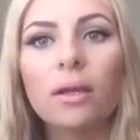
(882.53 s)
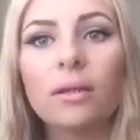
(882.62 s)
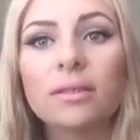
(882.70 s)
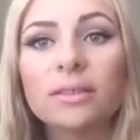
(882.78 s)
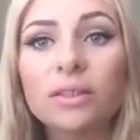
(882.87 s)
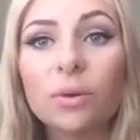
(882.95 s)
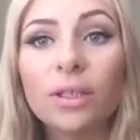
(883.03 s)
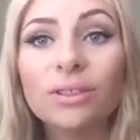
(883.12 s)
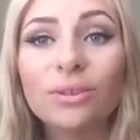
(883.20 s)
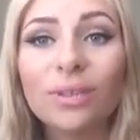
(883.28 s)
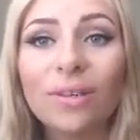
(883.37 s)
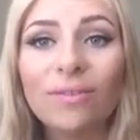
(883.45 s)
This is going
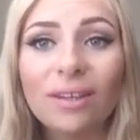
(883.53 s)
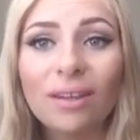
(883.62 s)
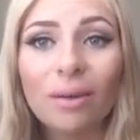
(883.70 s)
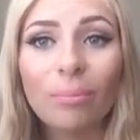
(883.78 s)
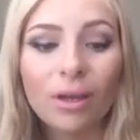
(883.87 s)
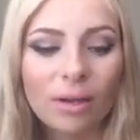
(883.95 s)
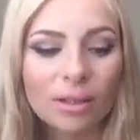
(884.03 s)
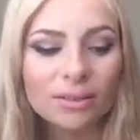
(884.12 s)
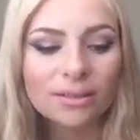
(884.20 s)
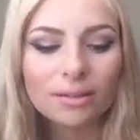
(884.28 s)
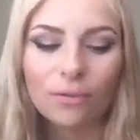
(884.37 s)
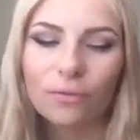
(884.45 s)
to give the
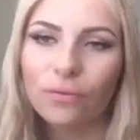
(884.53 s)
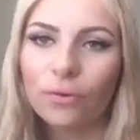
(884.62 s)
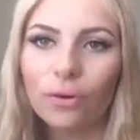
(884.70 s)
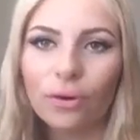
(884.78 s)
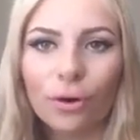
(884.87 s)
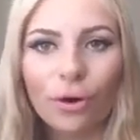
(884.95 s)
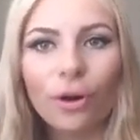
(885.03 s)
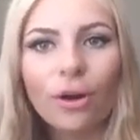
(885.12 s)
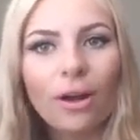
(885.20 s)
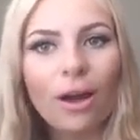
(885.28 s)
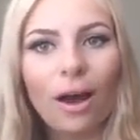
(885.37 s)
appearance of fuller